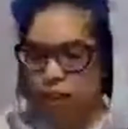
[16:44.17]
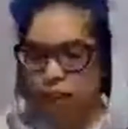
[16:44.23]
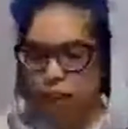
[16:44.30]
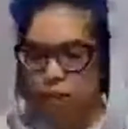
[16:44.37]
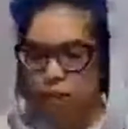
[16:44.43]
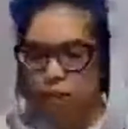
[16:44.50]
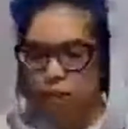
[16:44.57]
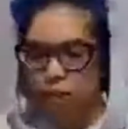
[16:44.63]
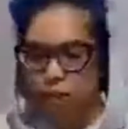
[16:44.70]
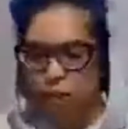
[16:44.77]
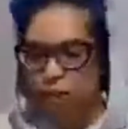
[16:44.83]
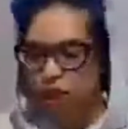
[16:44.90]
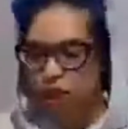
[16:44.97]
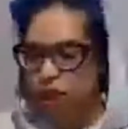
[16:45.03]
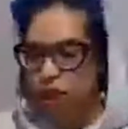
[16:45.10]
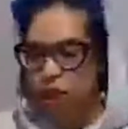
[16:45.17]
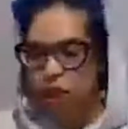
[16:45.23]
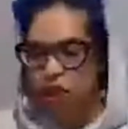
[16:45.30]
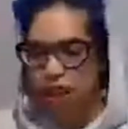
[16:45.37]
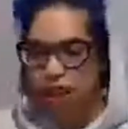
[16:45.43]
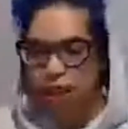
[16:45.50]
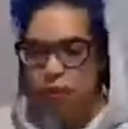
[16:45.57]
happened on your end
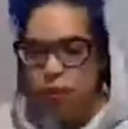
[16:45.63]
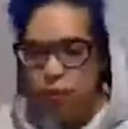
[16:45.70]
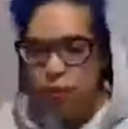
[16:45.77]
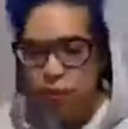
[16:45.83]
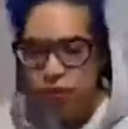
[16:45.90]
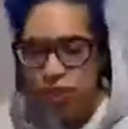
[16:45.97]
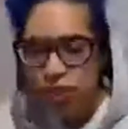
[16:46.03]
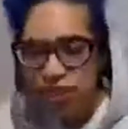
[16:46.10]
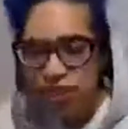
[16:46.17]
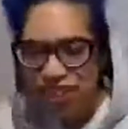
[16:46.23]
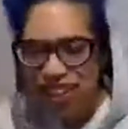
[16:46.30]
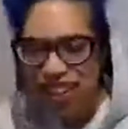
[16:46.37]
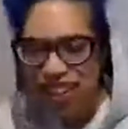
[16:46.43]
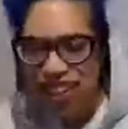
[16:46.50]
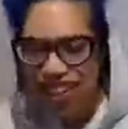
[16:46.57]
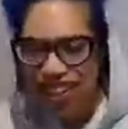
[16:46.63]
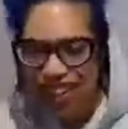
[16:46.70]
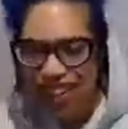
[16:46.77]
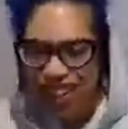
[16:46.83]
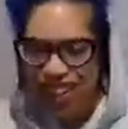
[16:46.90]
or not. I